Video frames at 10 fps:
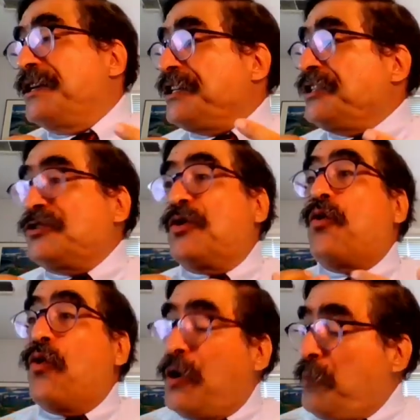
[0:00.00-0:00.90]
Conditions are
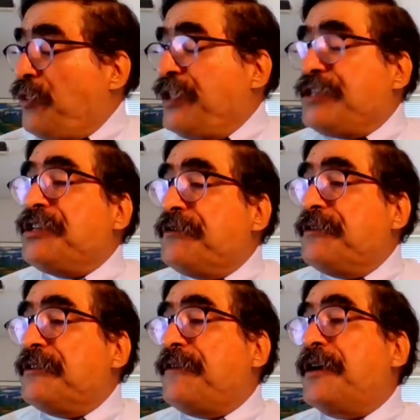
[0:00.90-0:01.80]
horrible this year
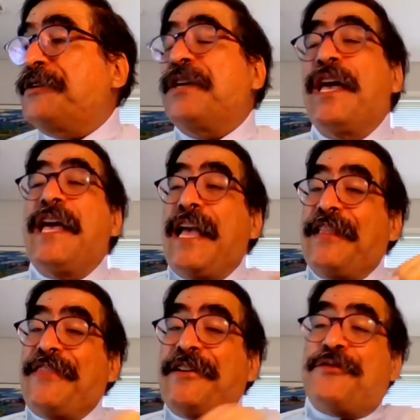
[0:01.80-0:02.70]
for the fires.
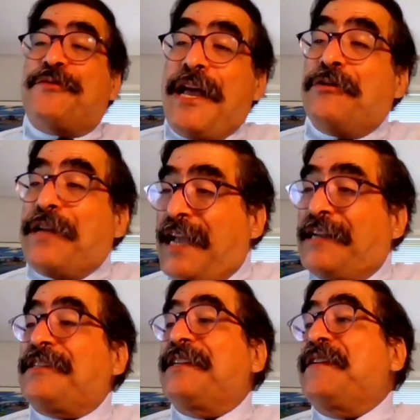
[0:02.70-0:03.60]
And that drought
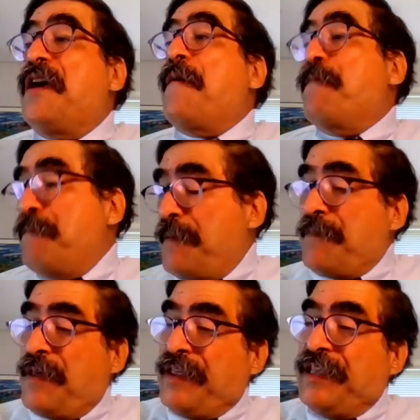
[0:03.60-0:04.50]
actually
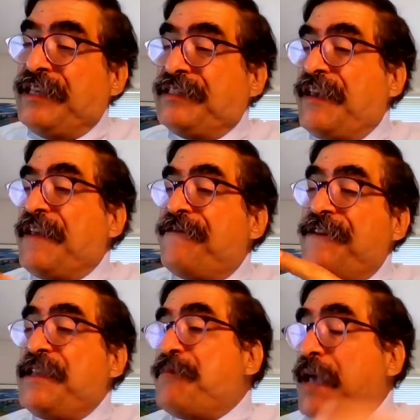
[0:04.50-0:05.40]
is a
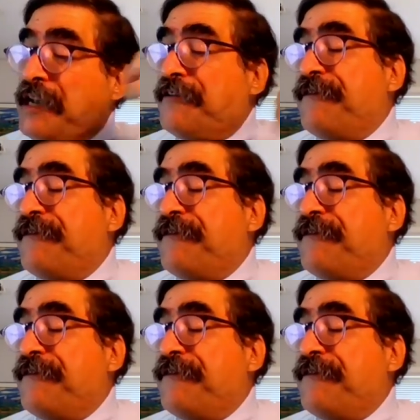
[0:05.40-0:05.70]
feedback